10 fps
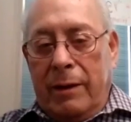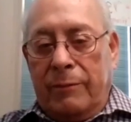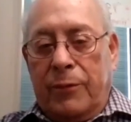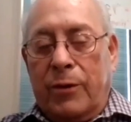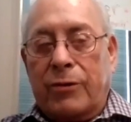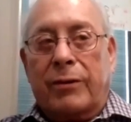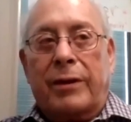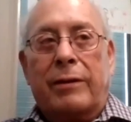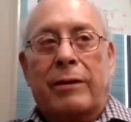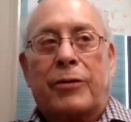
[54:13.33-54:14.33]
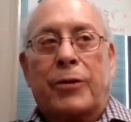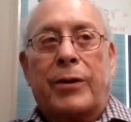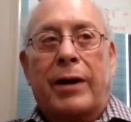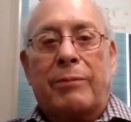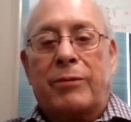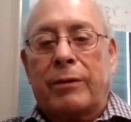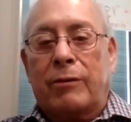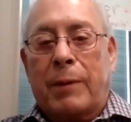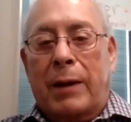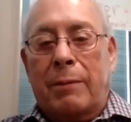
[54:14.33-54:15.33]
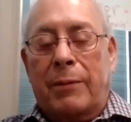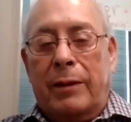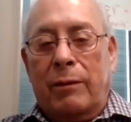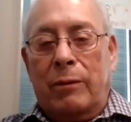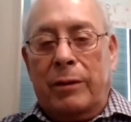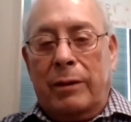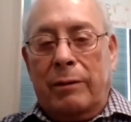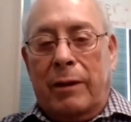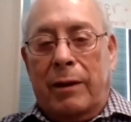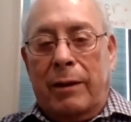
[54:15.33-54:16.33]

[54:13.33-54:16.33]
Unfortunately, the third option is probably the only